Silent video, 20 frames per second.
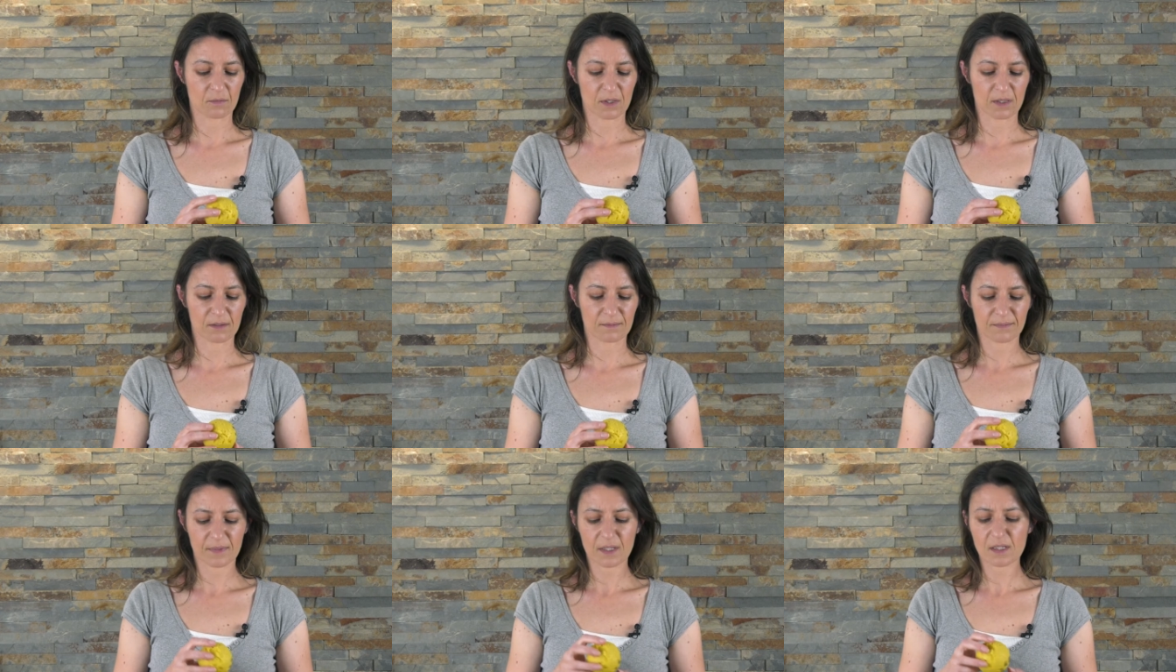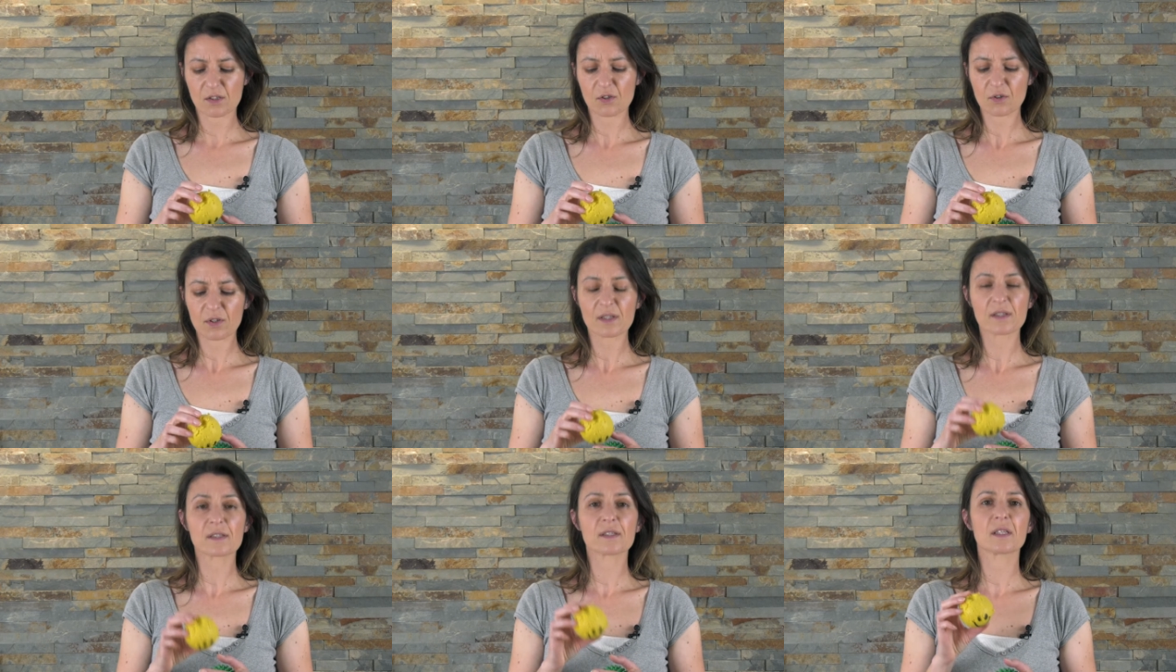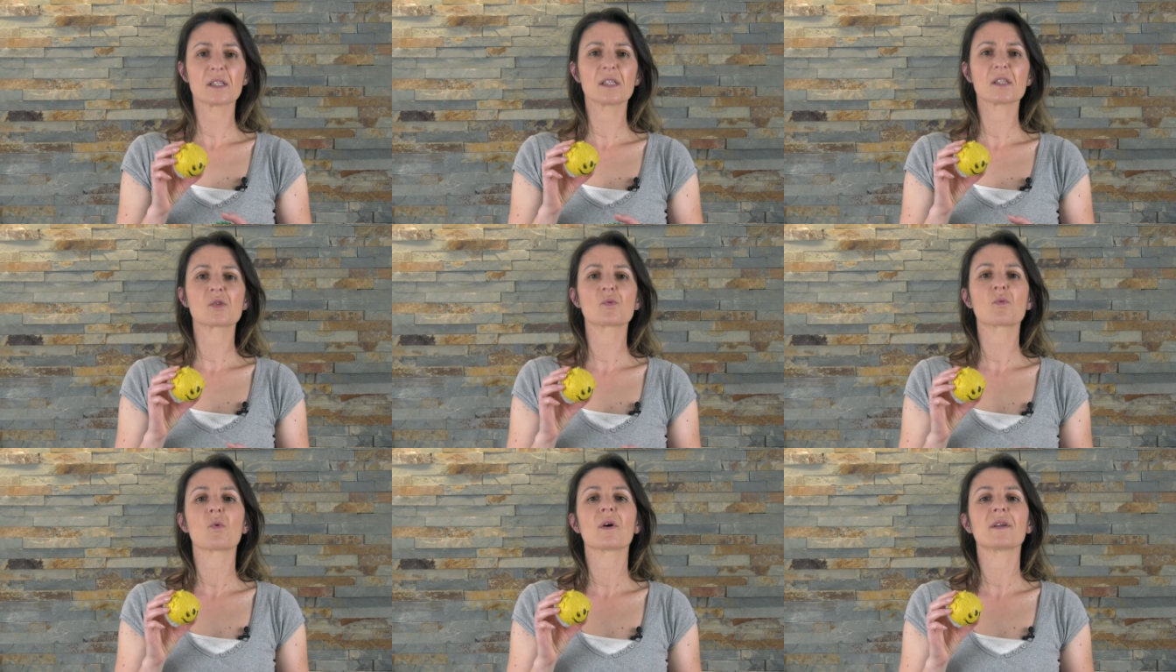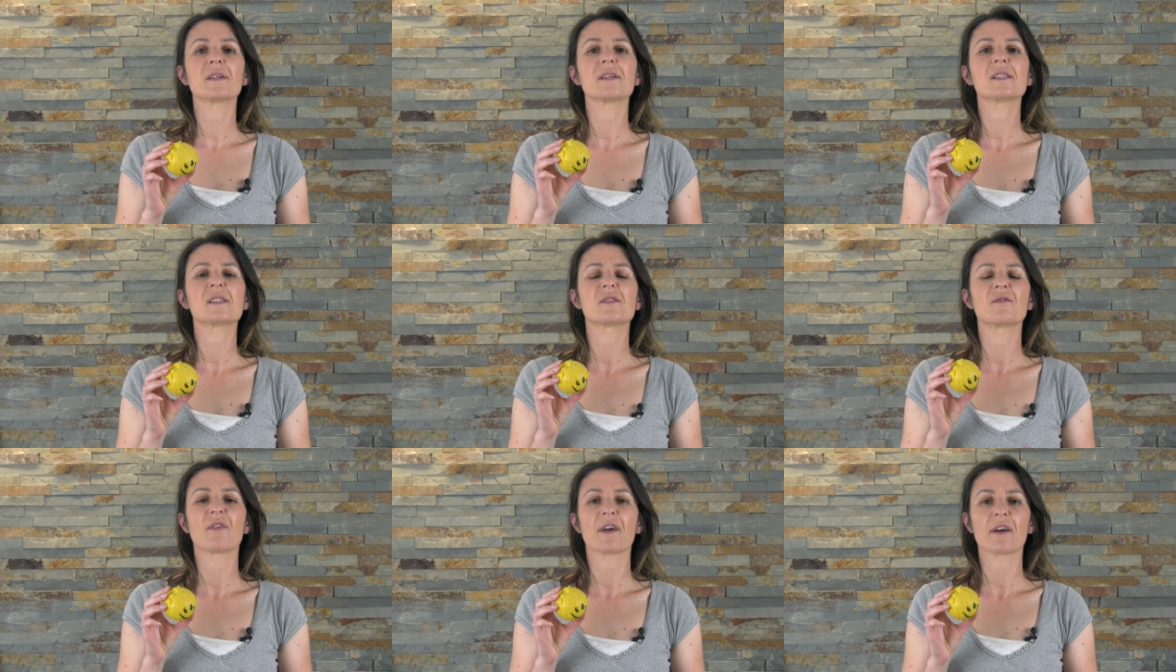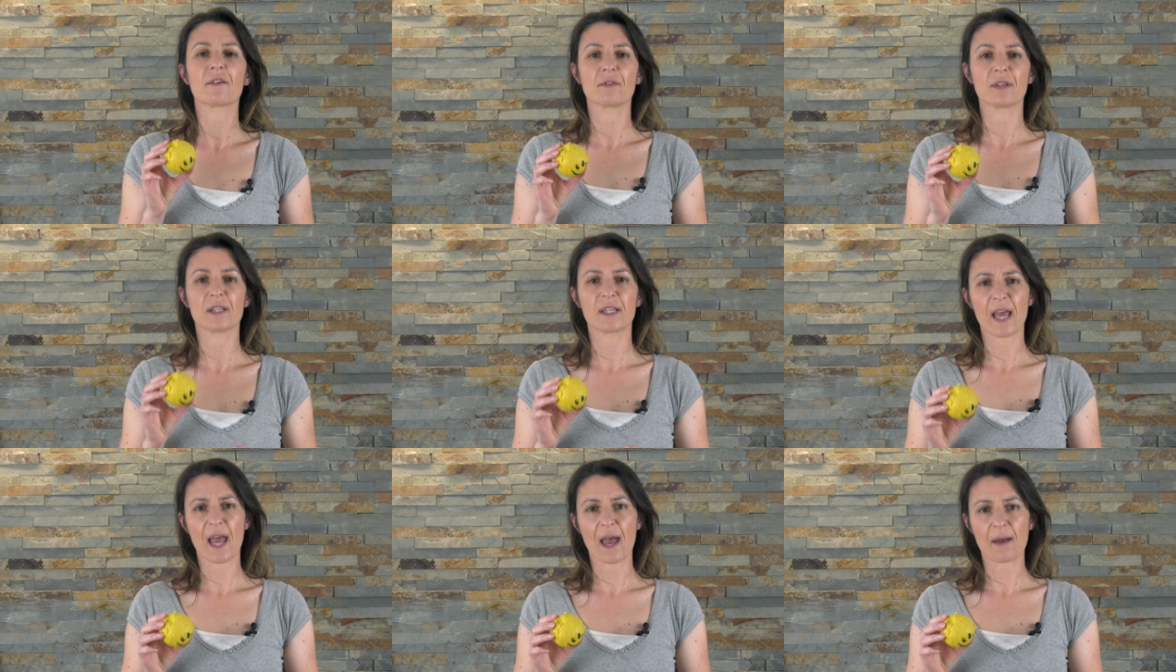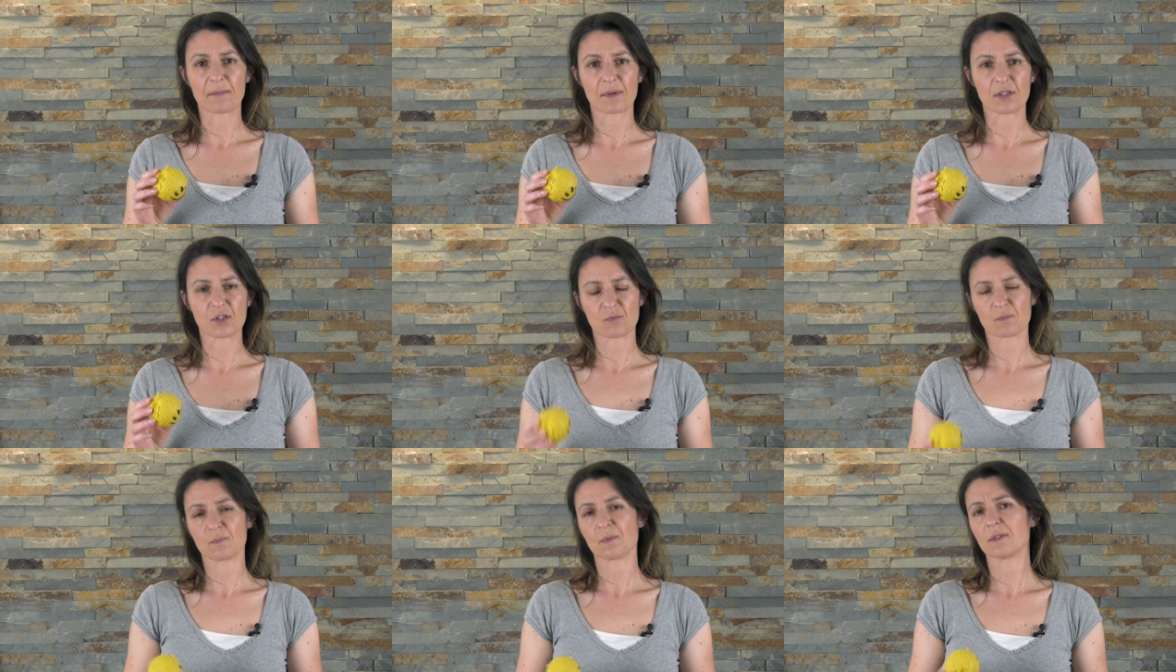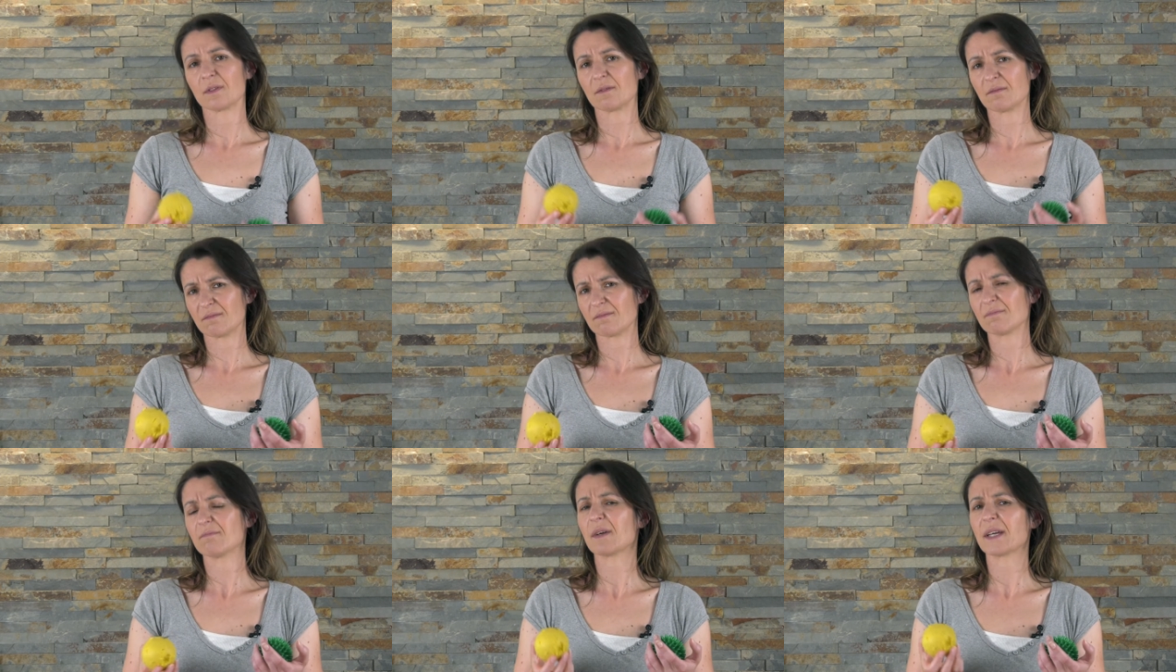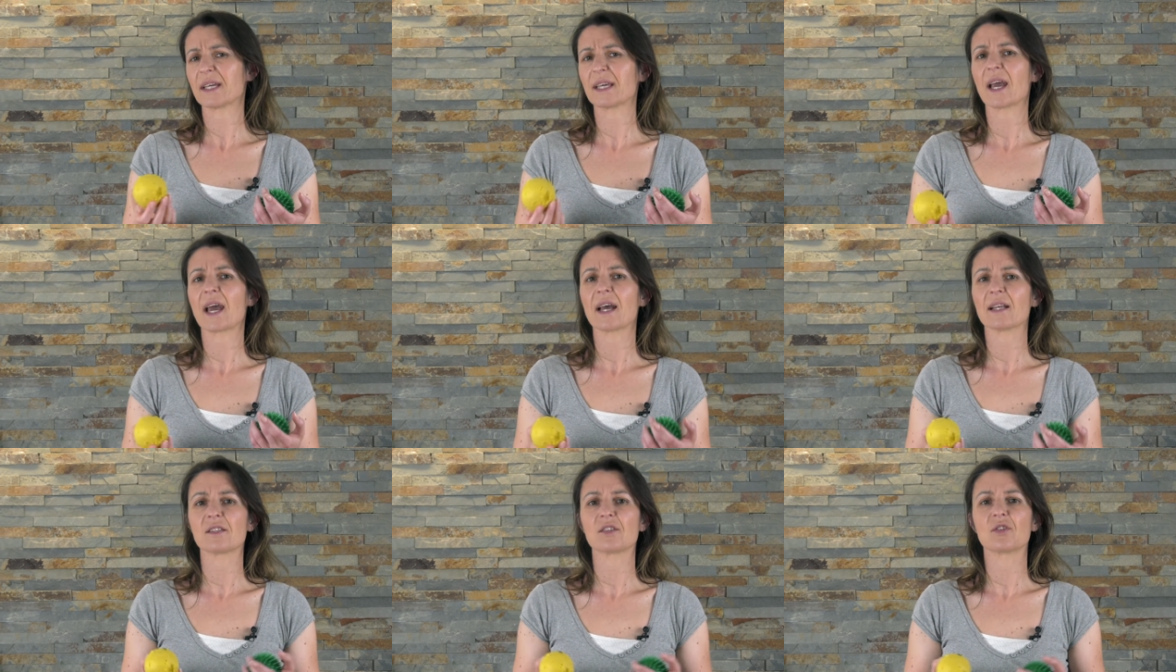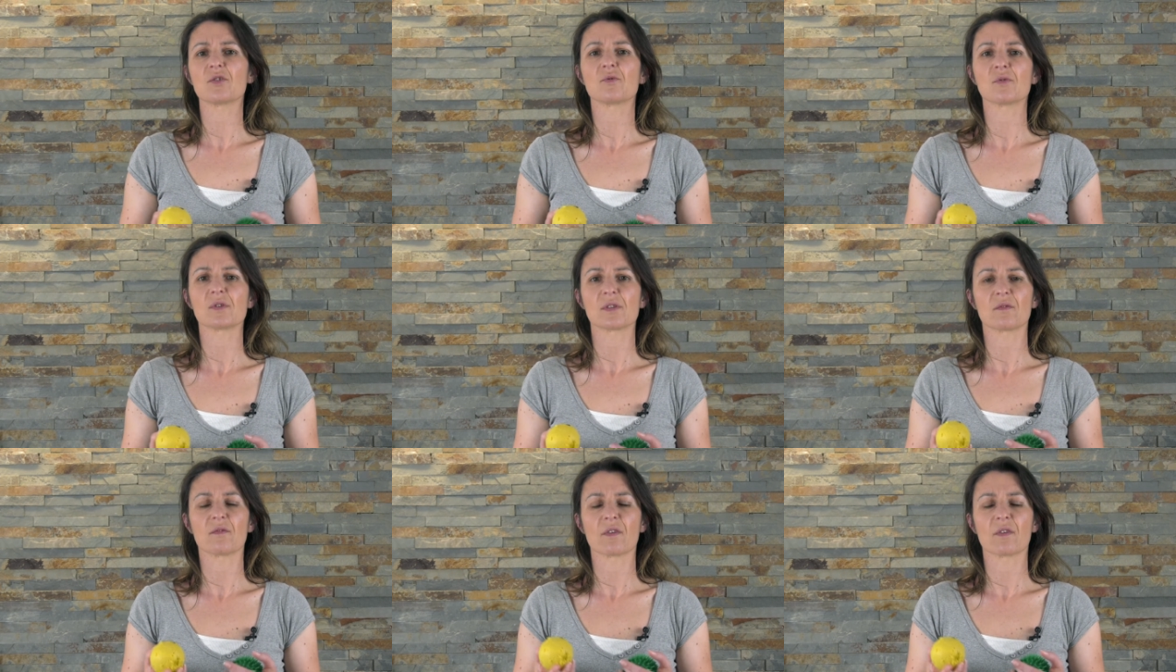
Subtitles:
Well, as you can see, this one is very damaged, but my cats use it